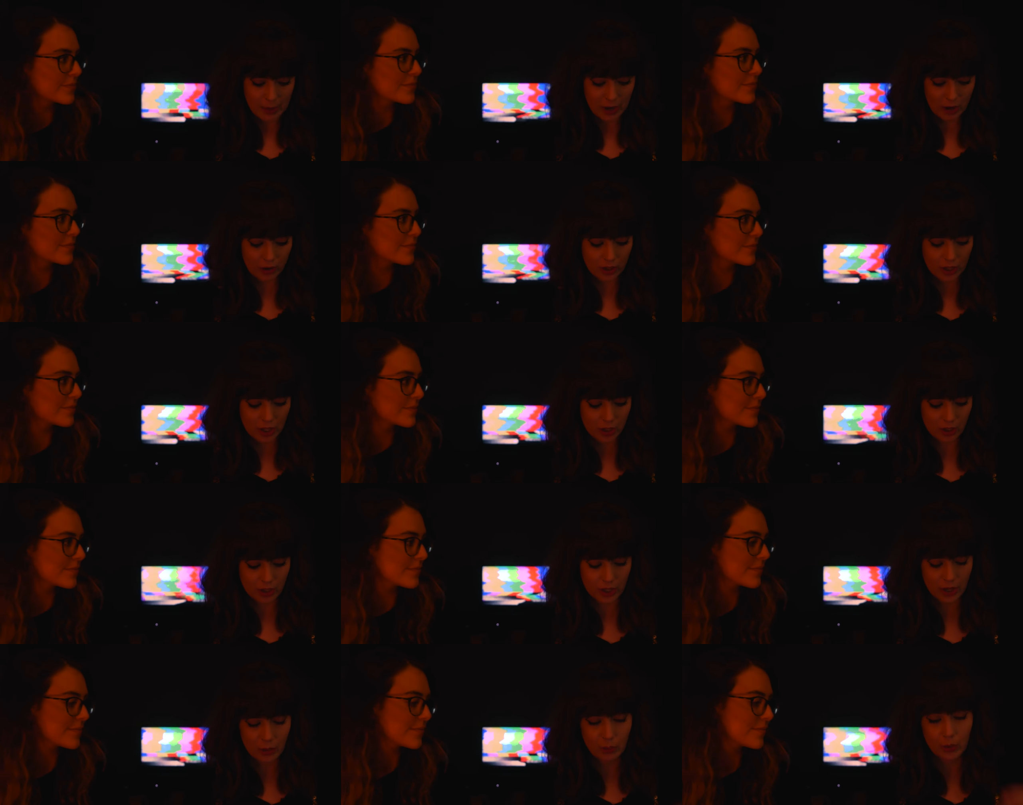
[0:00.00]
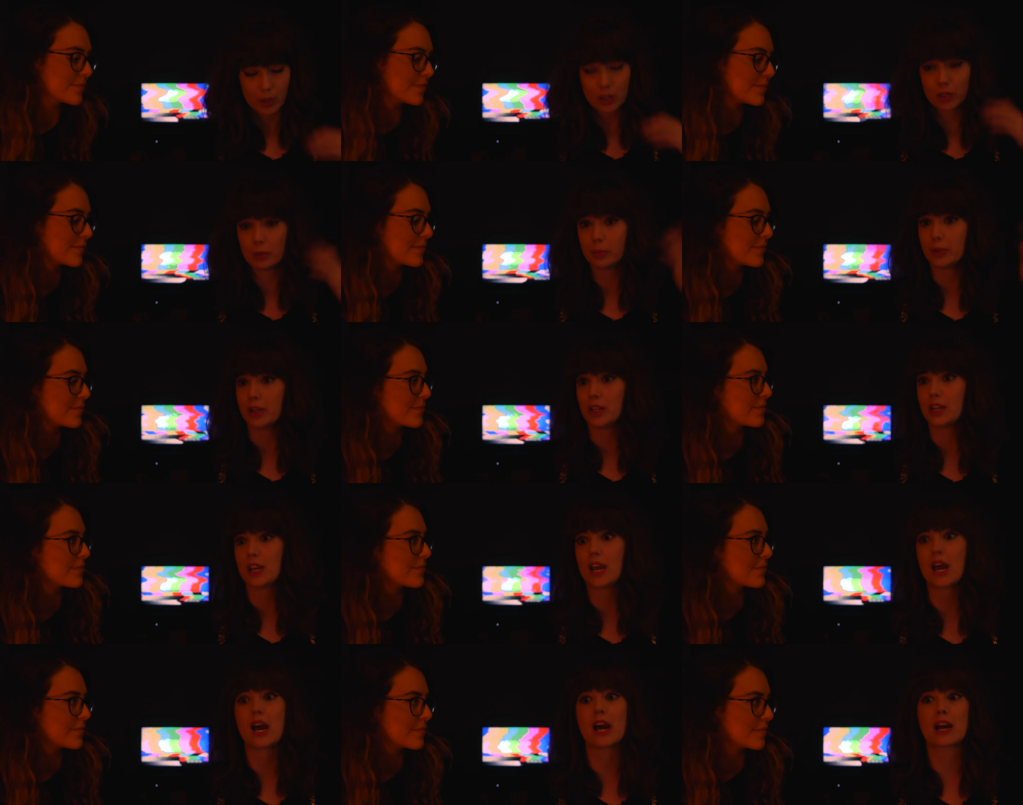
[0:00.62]
Speaker 1: out here and I wanted to
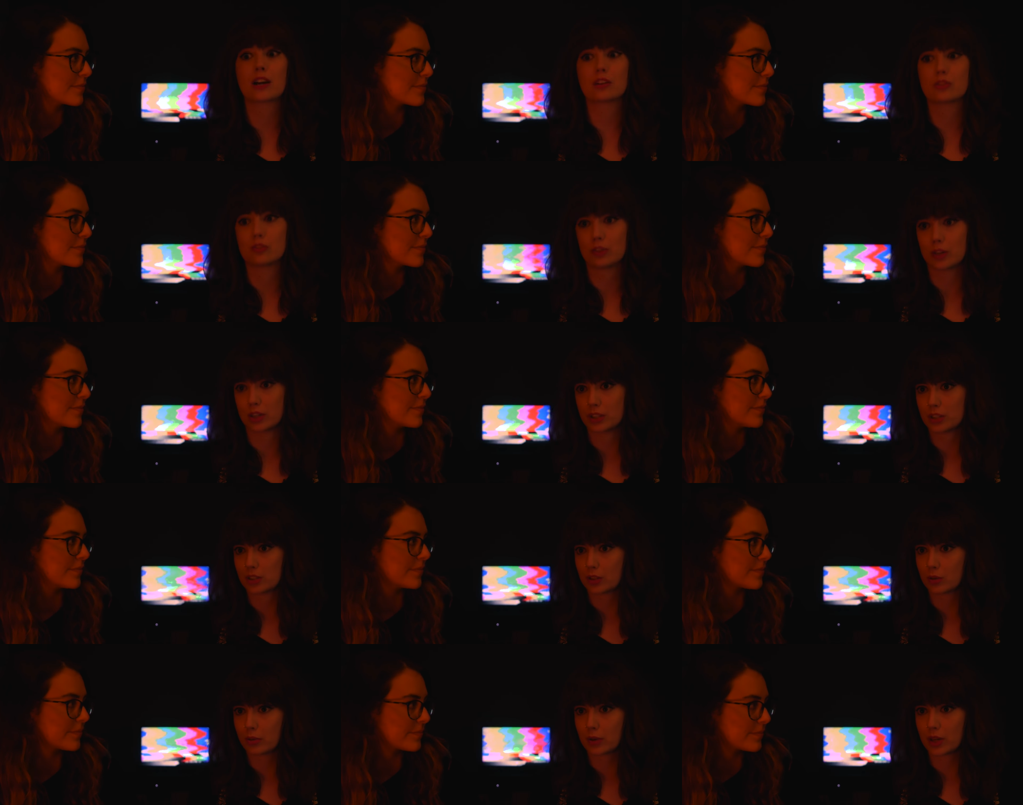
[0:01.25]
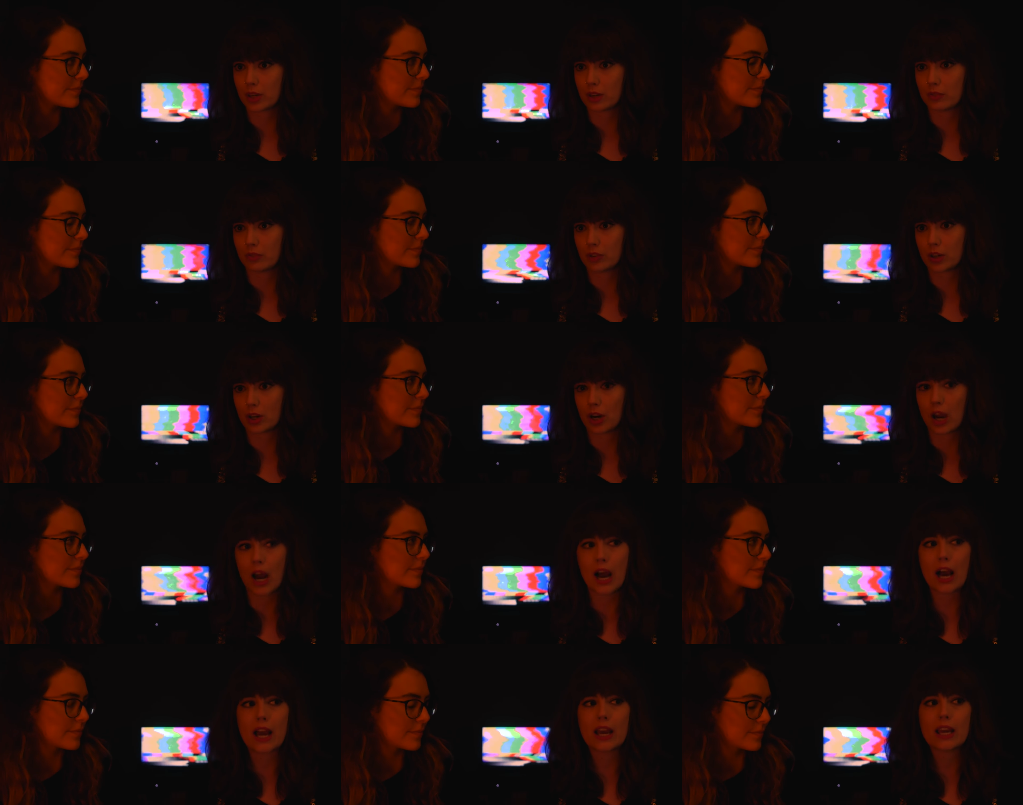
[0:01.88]
be an actress or
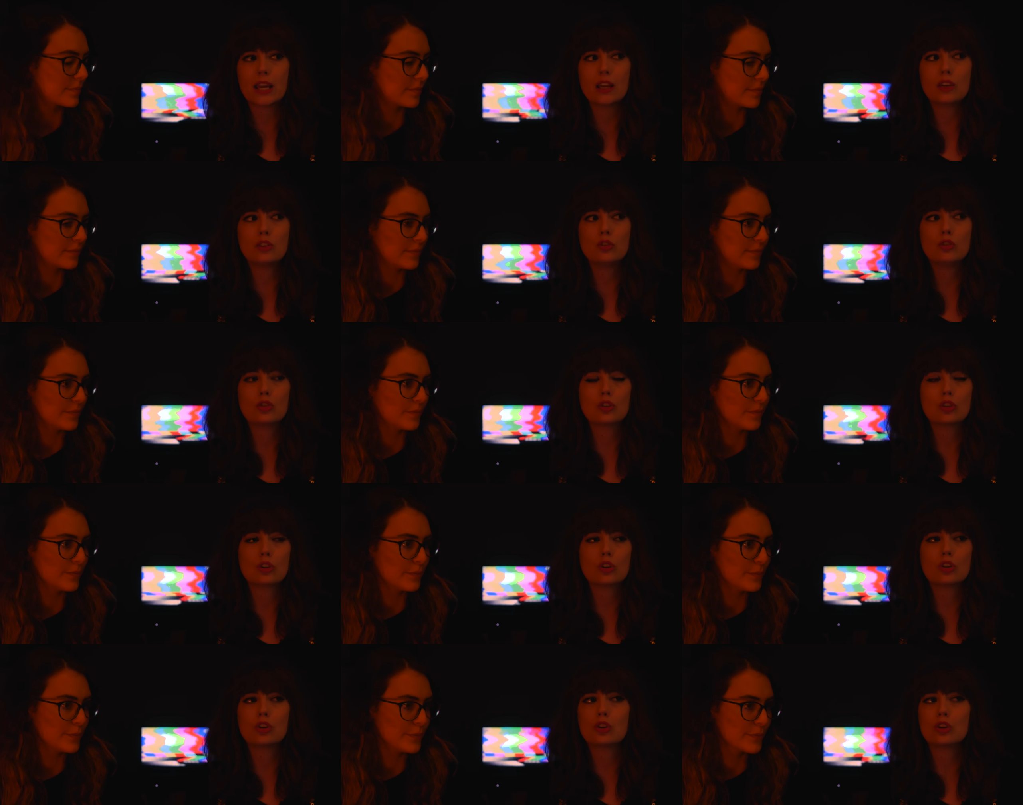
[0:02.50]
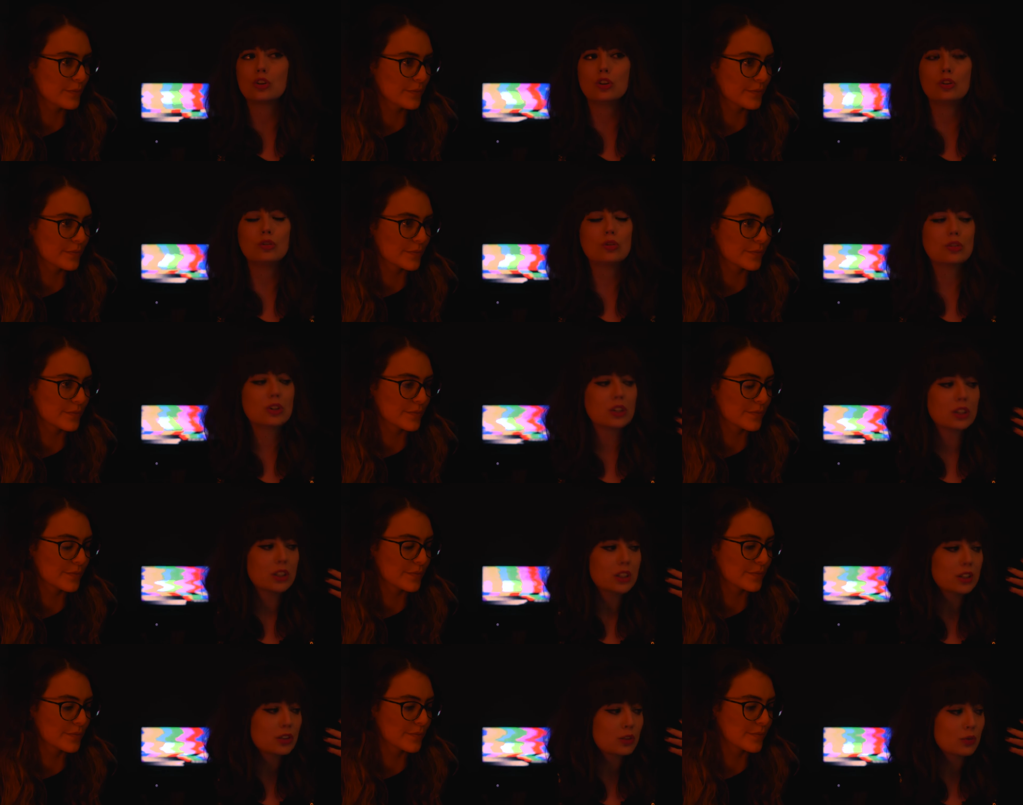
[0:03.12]
whatever, I you
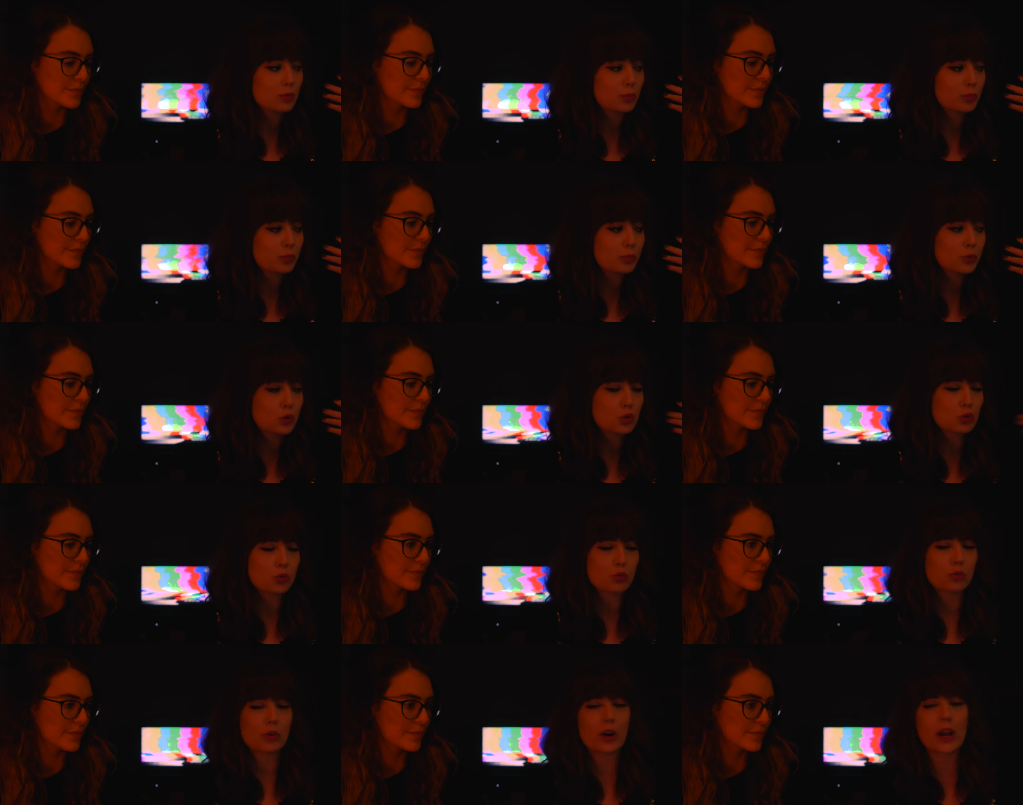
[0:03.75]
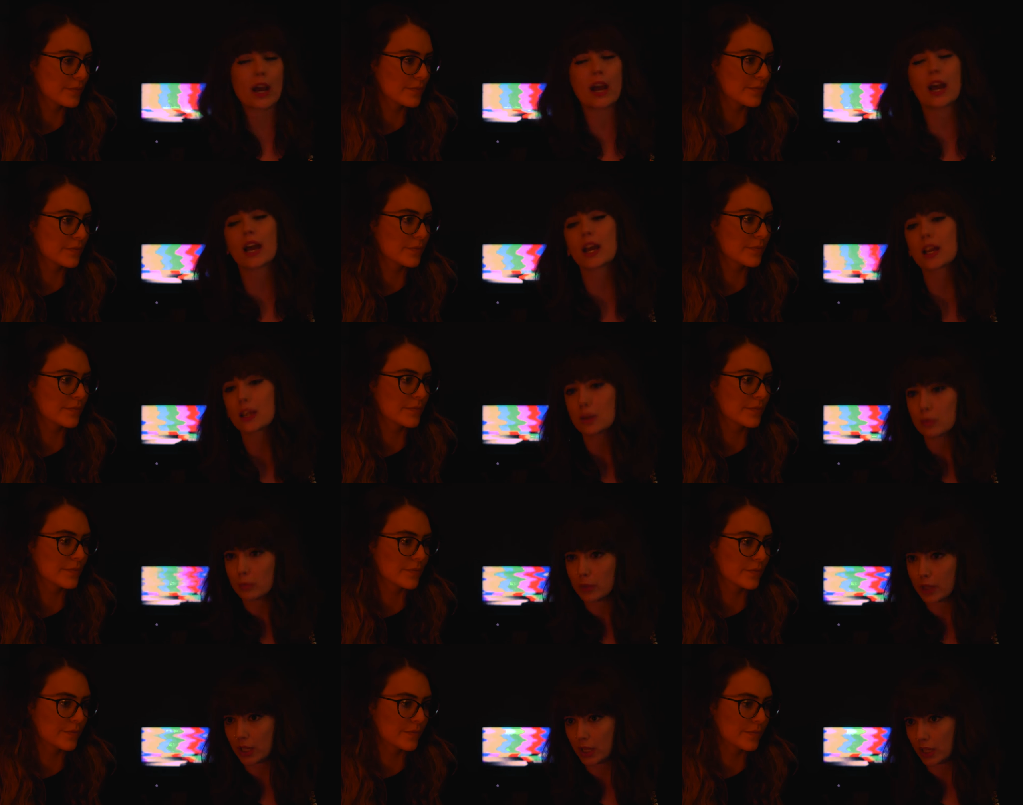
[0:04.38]
couldn't
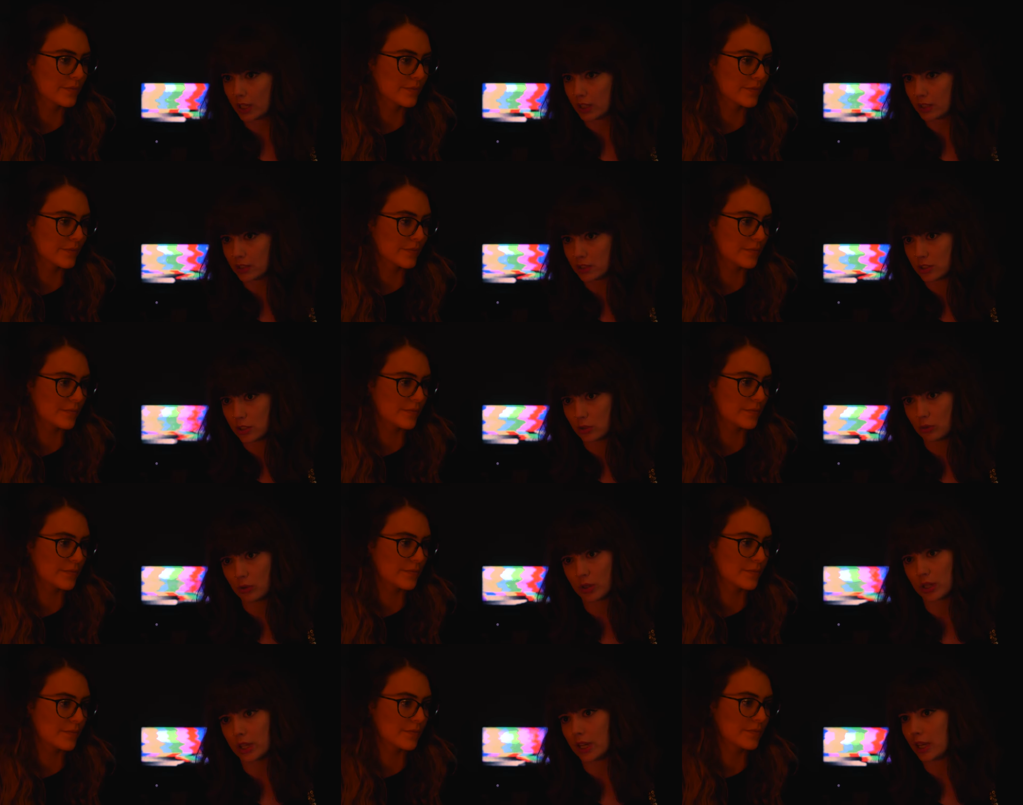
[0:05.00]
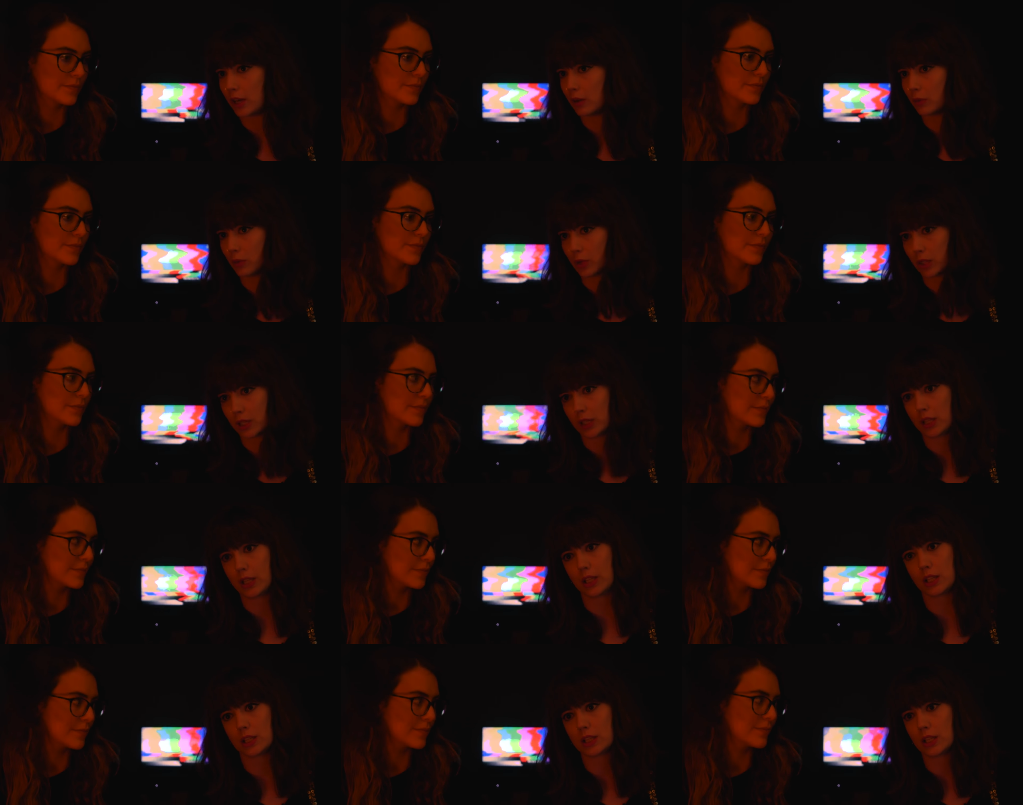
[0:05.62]
drag me to a
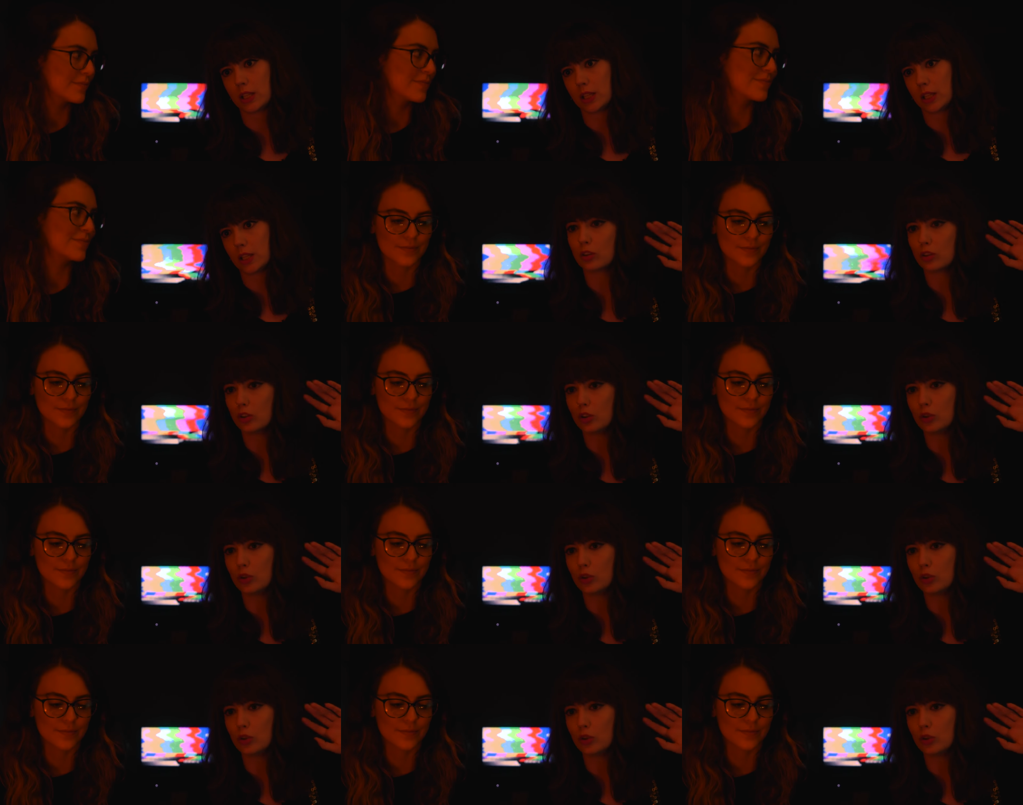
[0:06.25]
networking thing.